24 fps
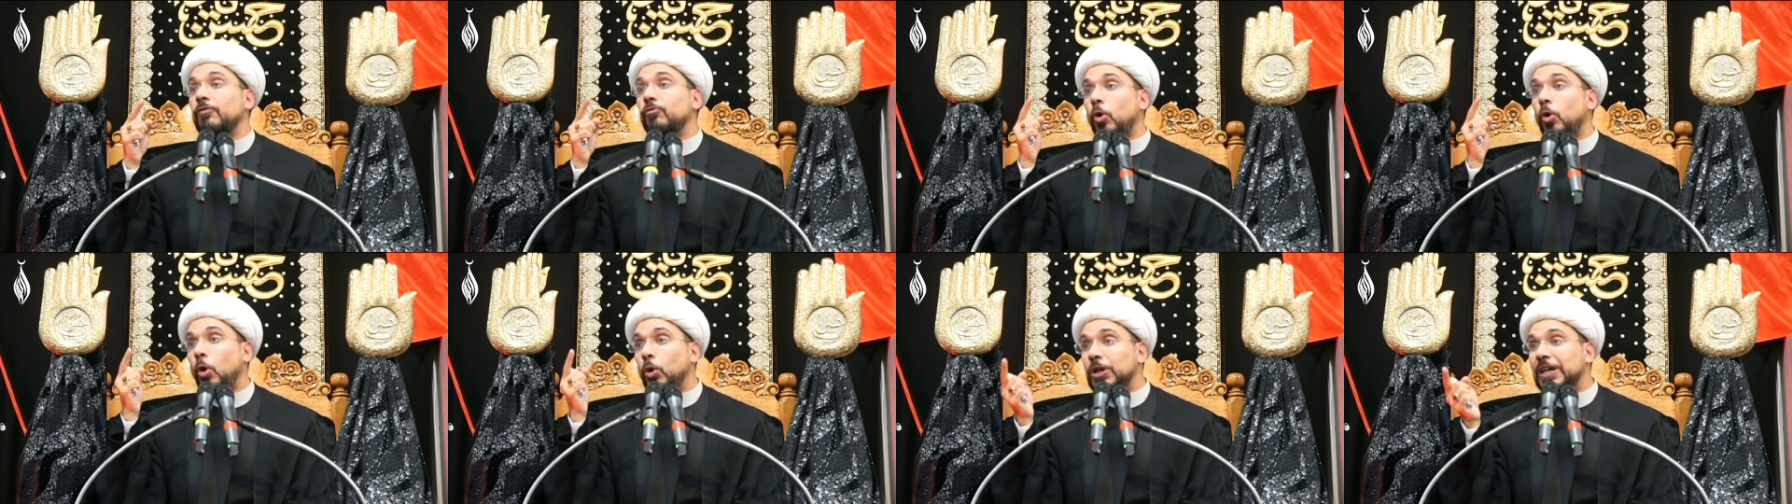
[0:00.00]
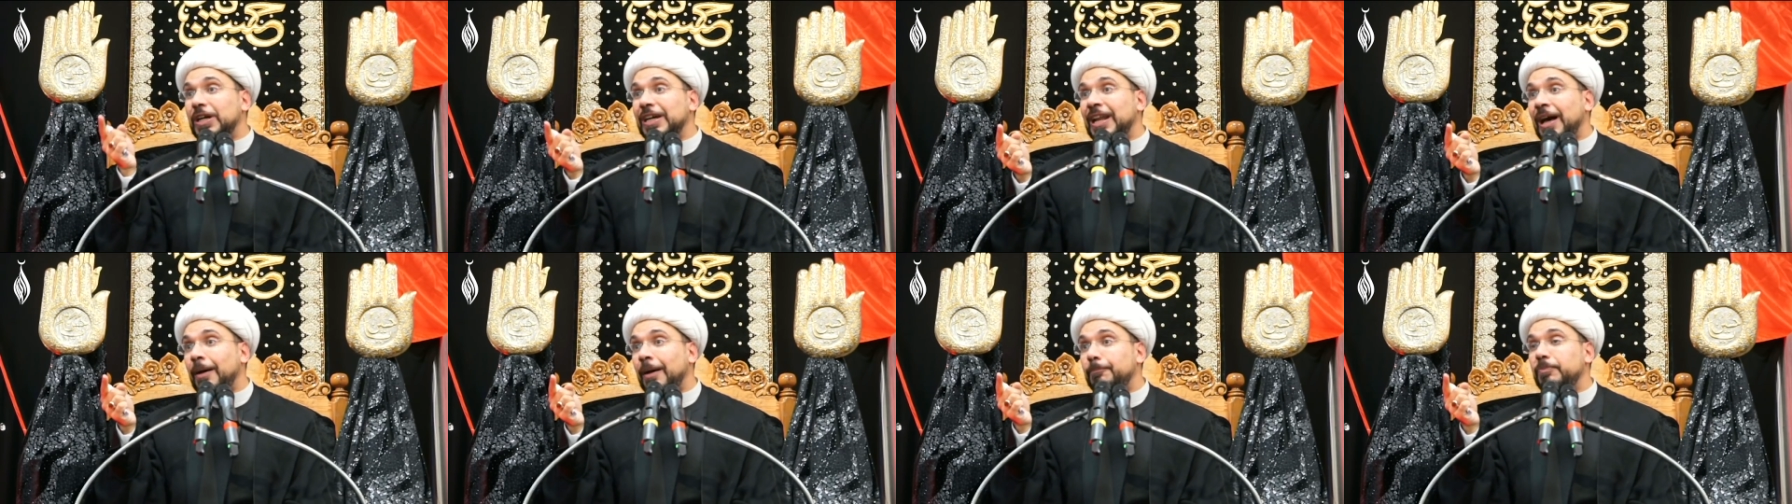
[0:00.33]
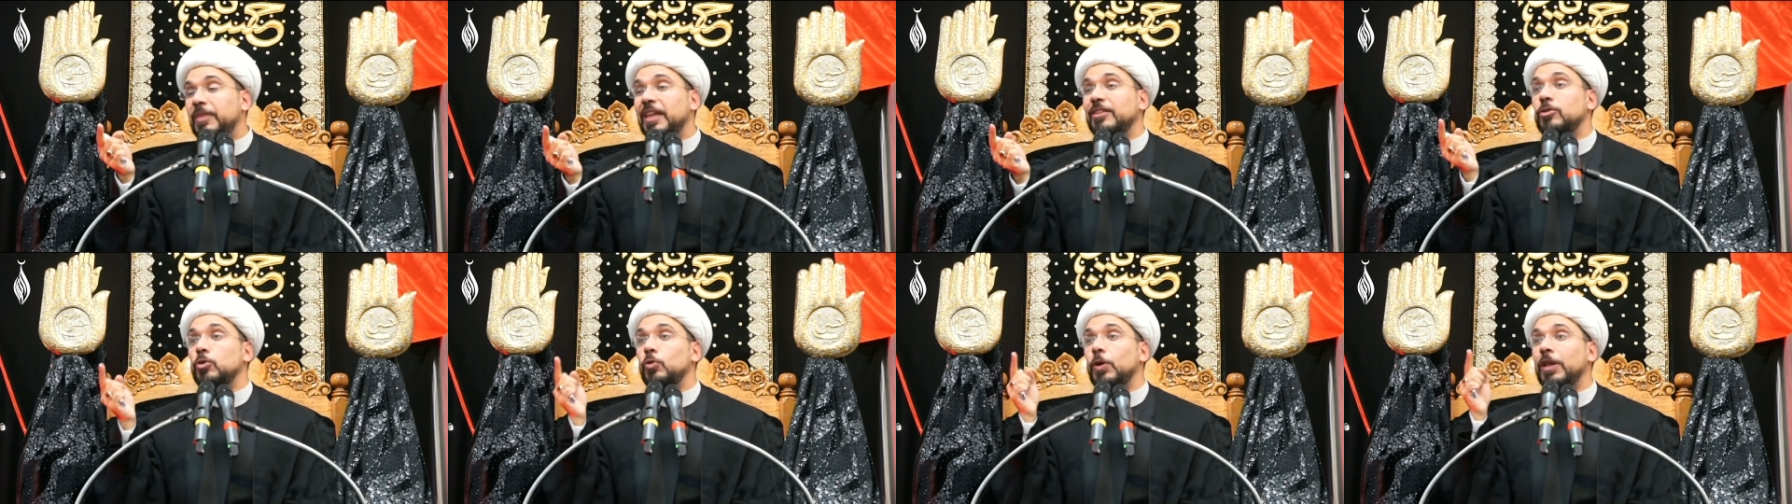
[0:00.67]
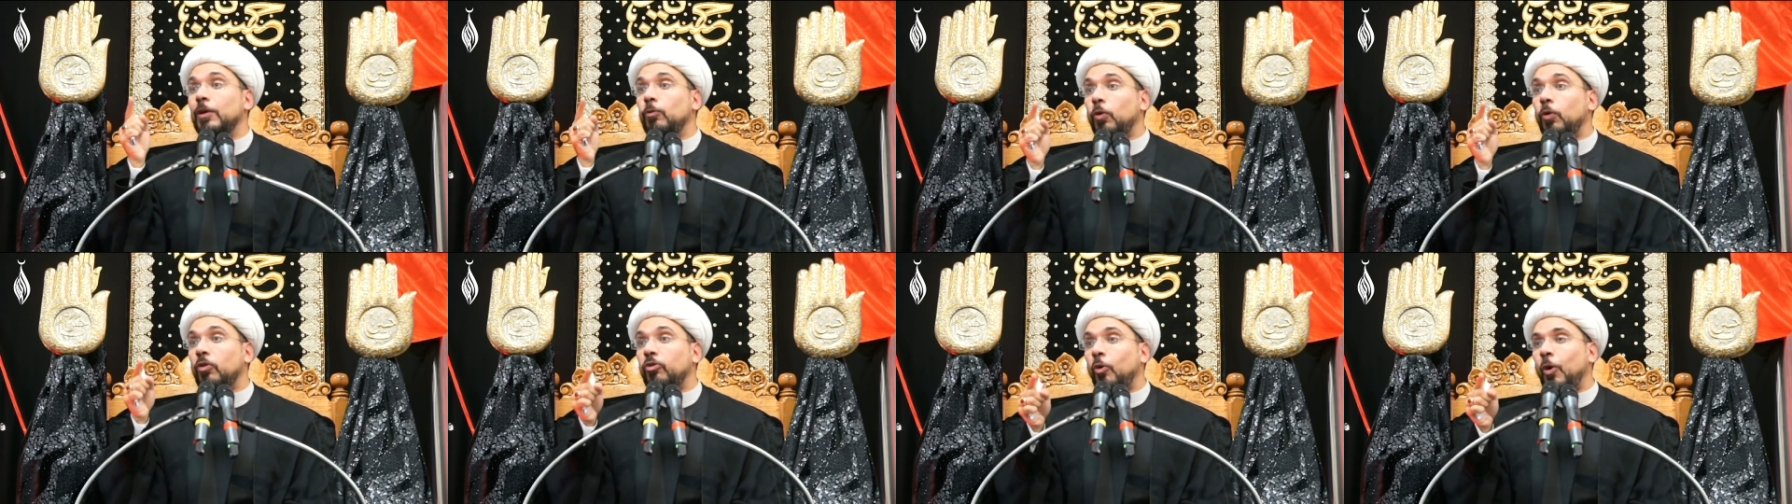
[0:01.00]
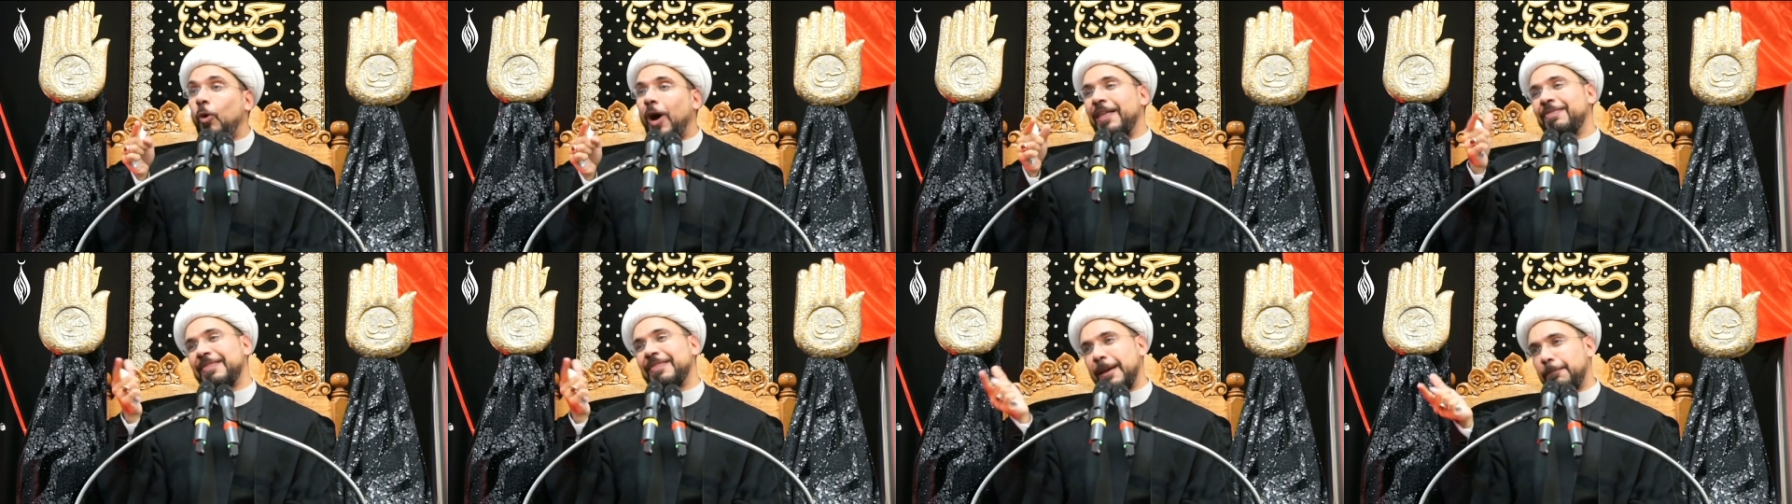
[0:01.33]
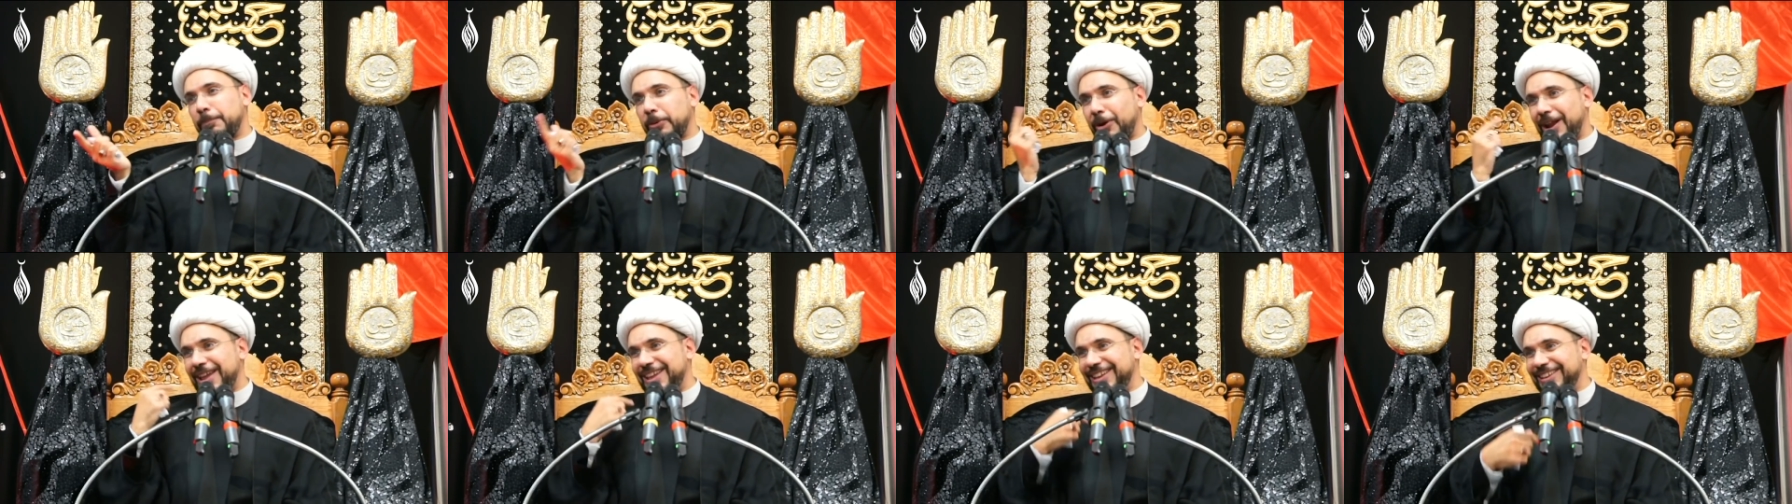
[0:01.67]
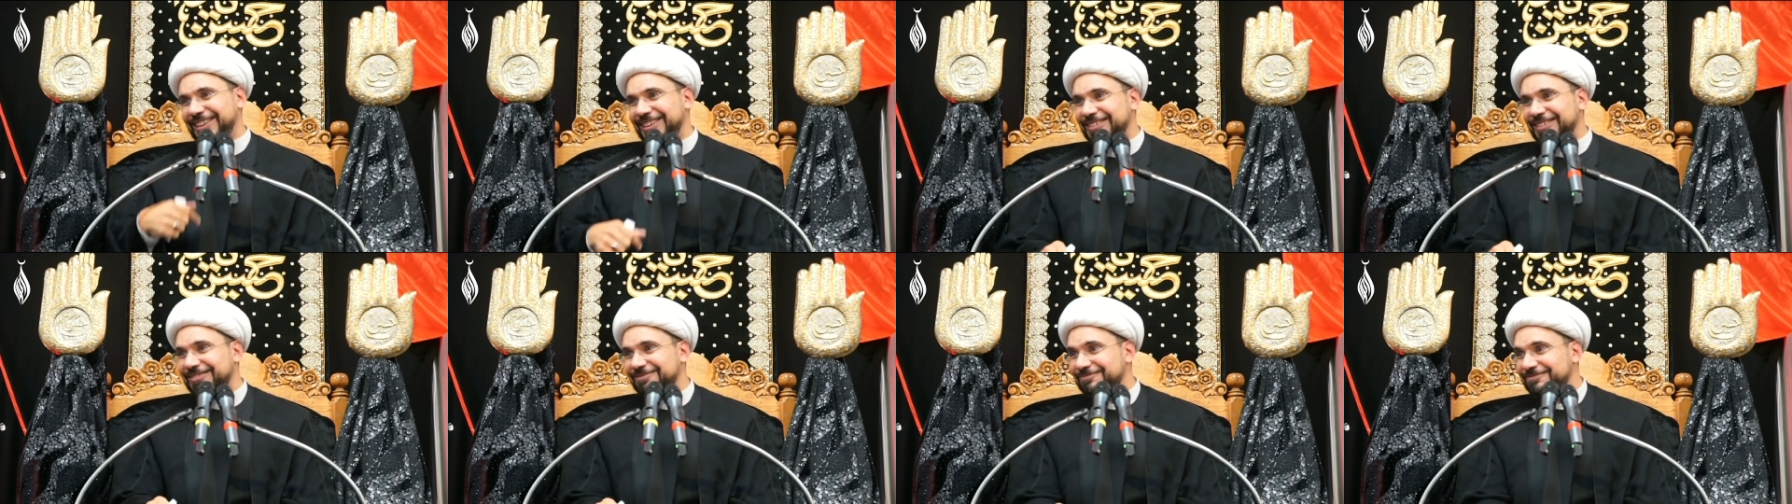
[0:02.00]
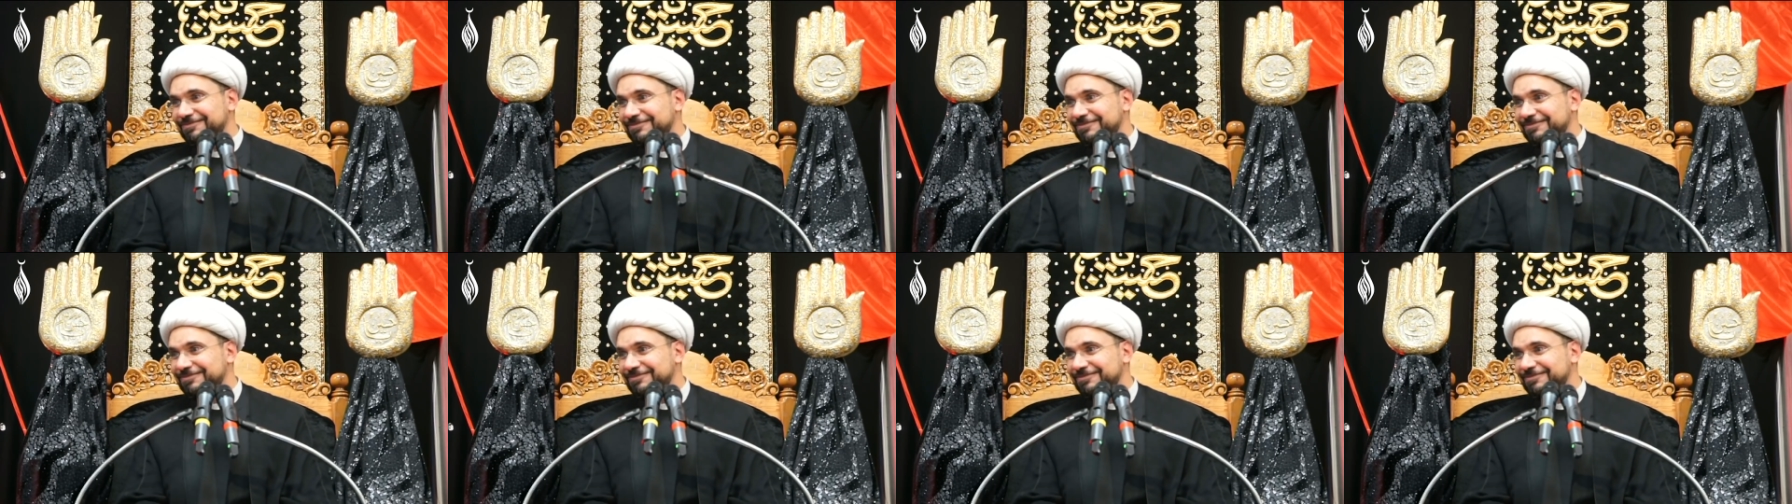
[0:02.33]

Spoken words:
woken up, they're doing wudu, and they're praying.